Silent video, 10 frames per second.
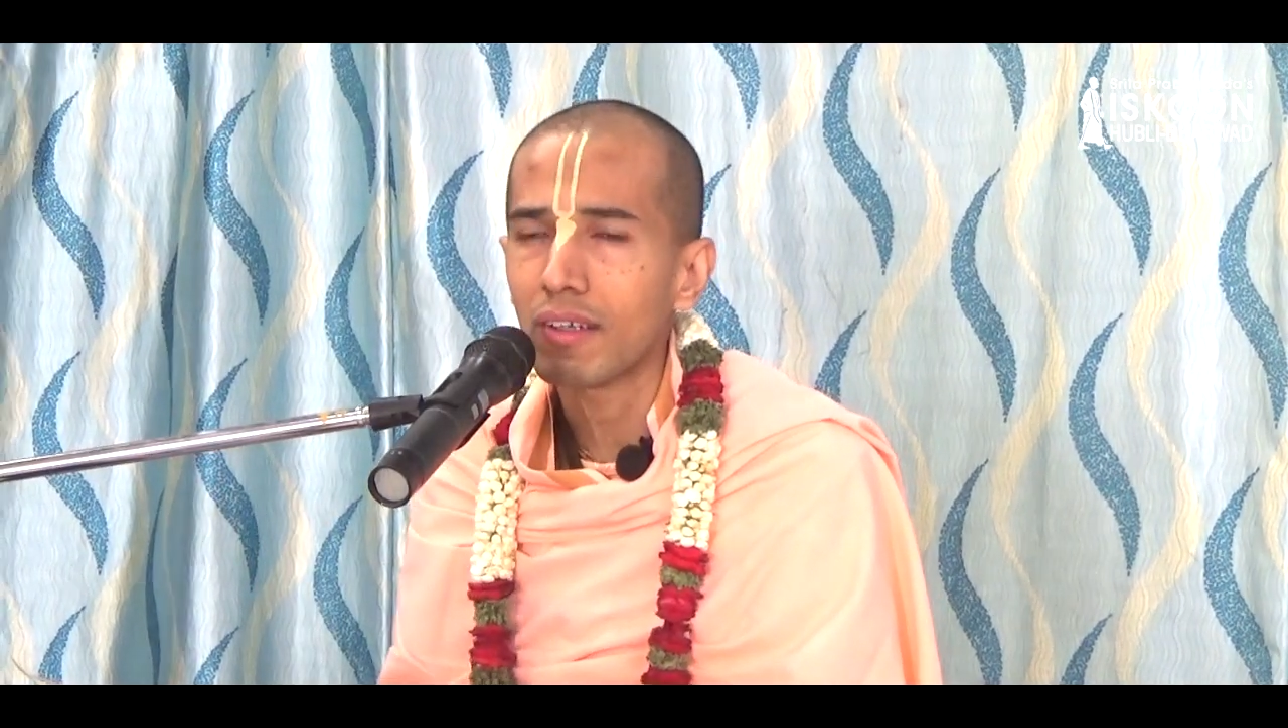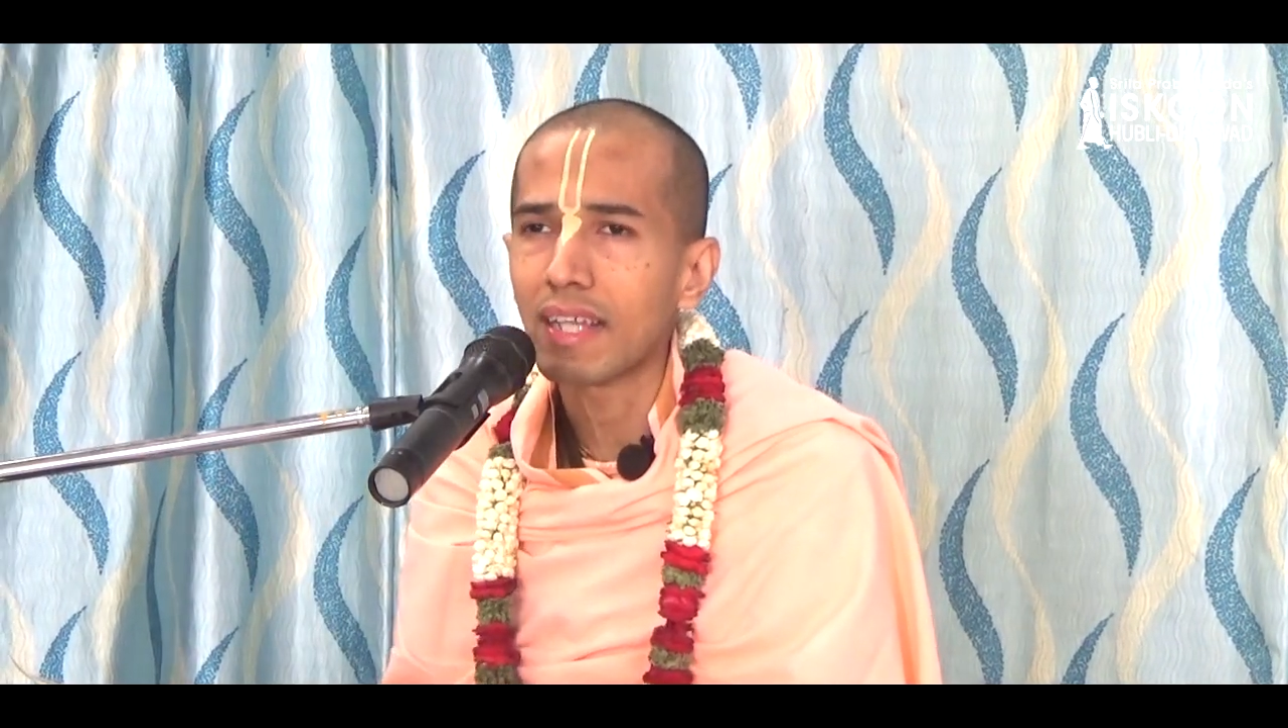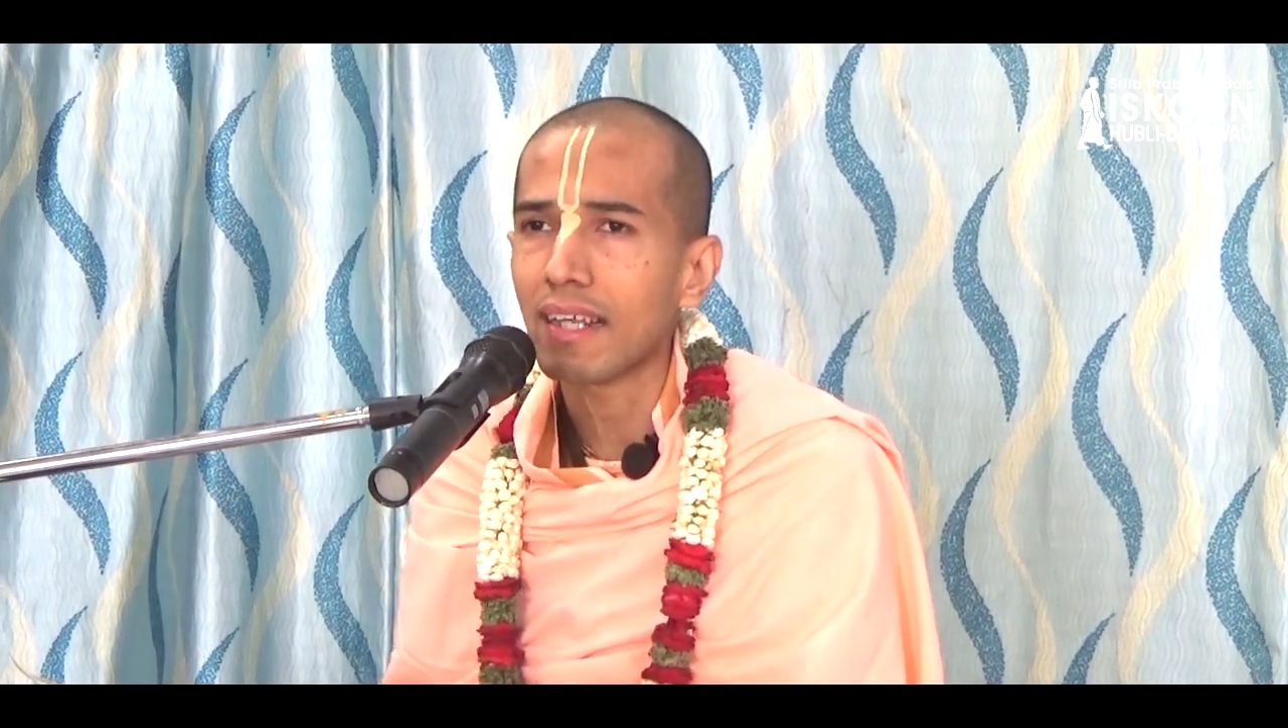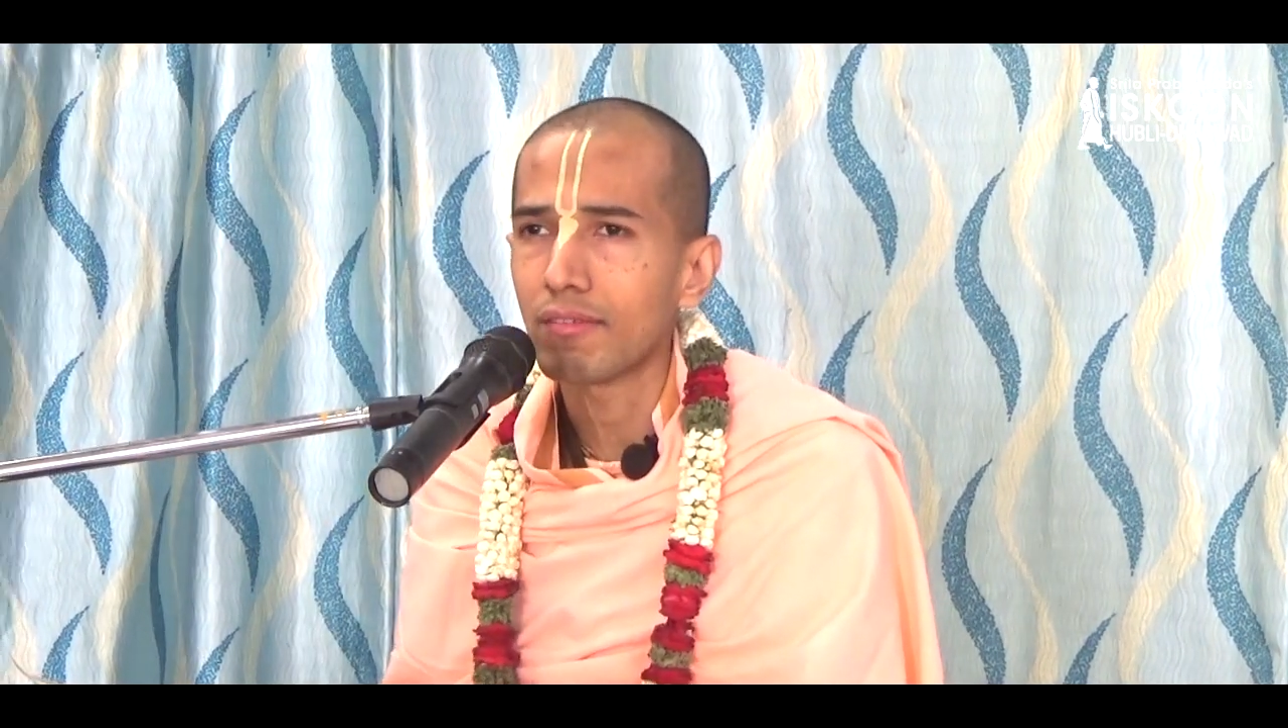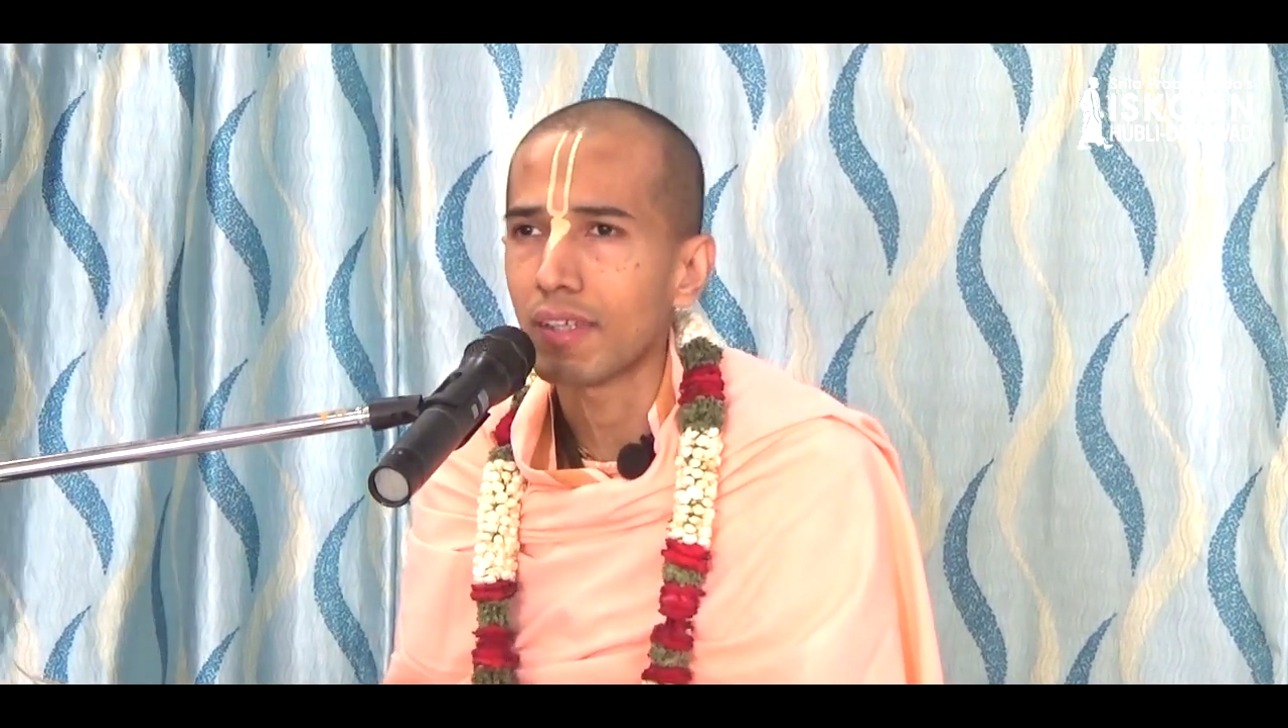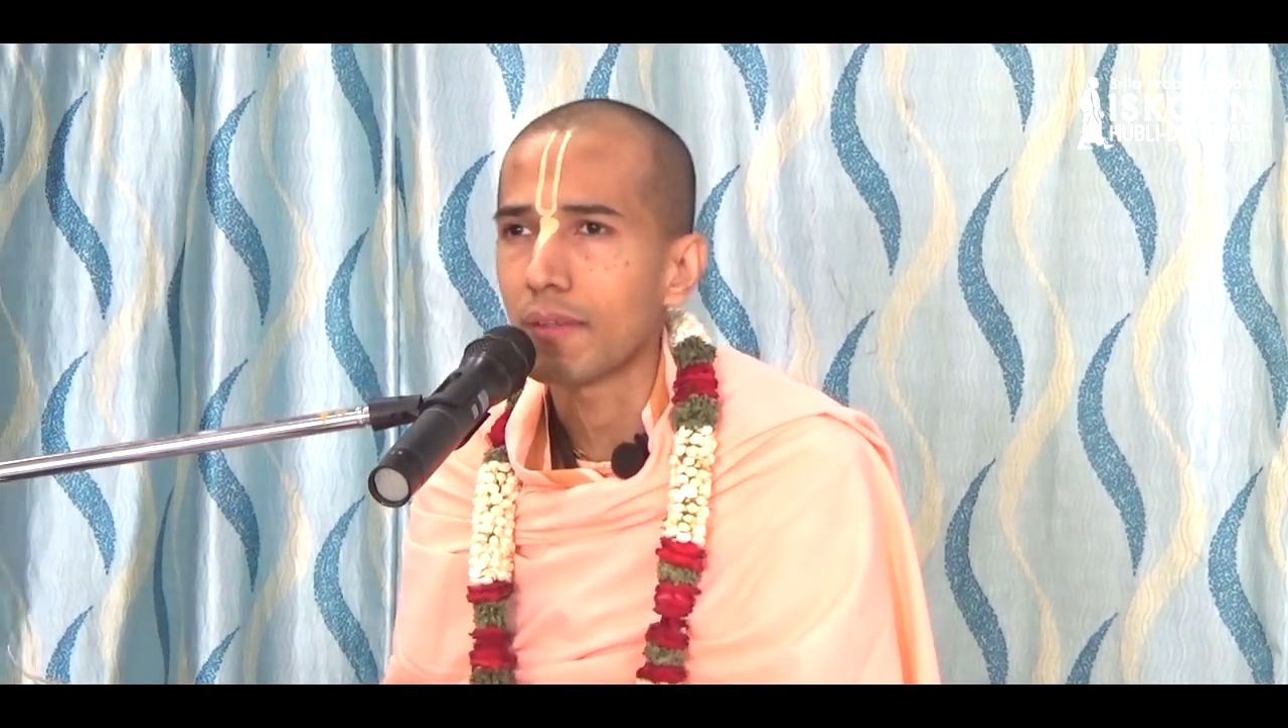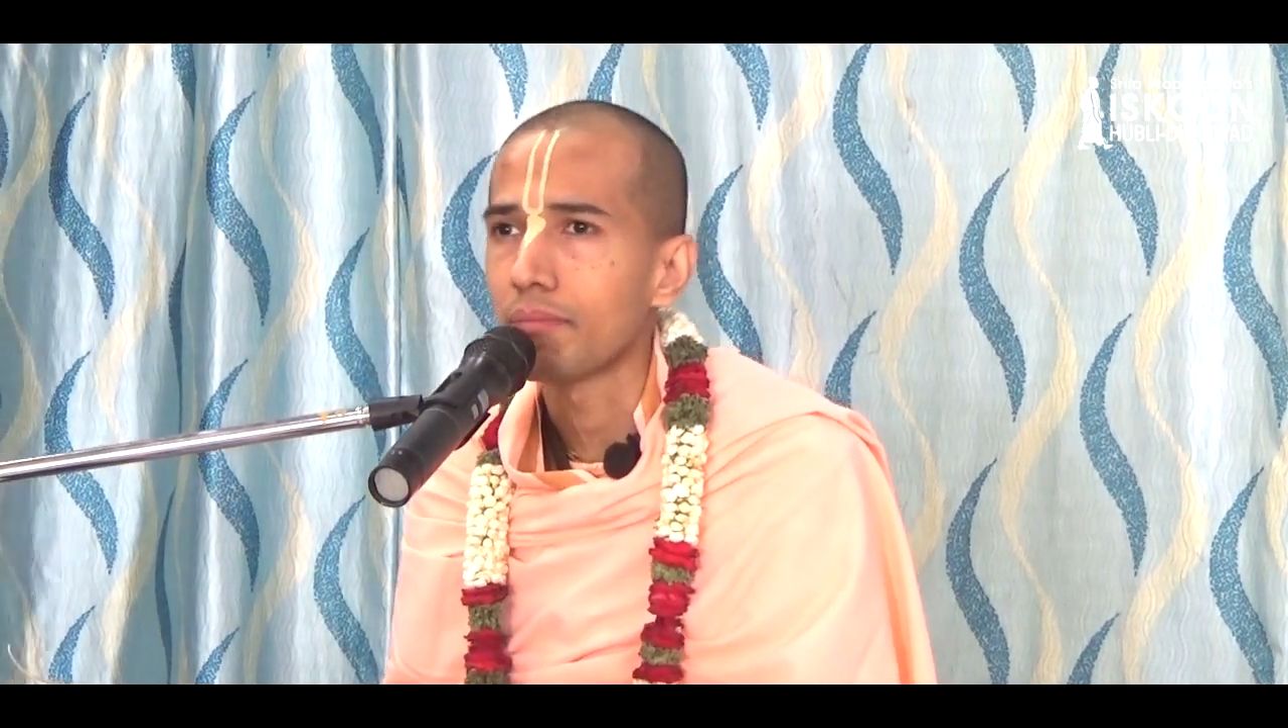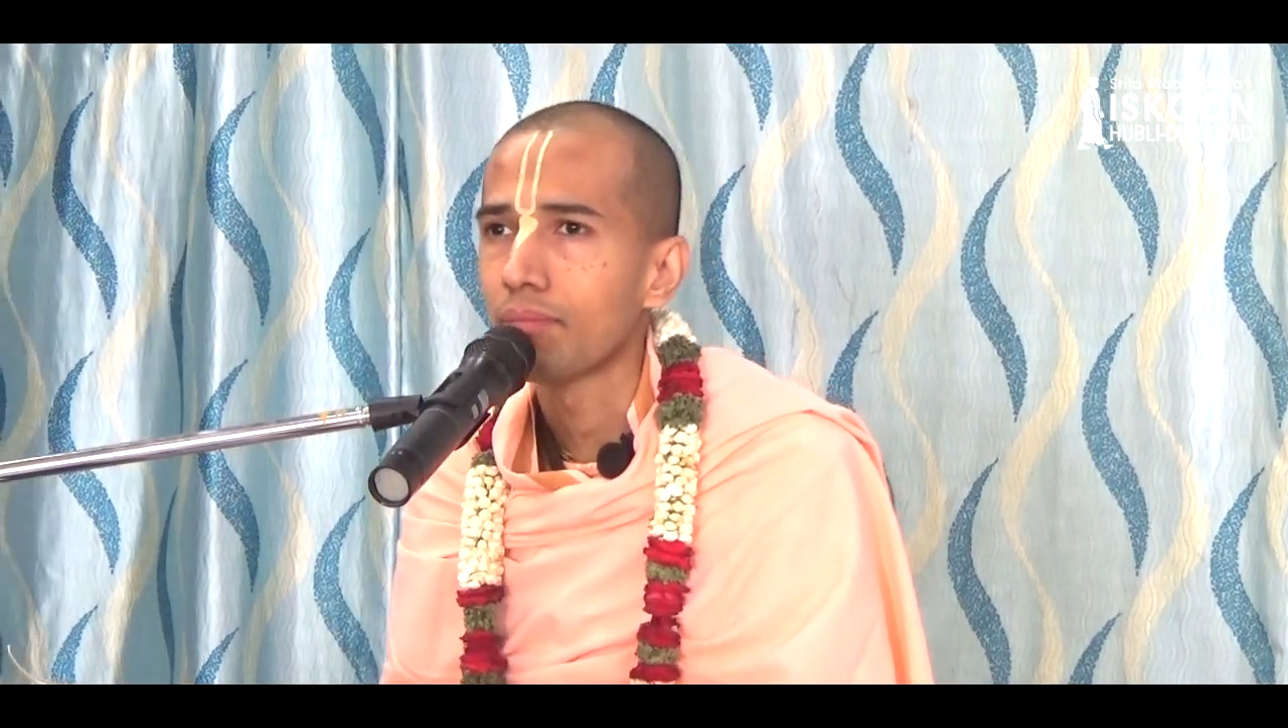that way.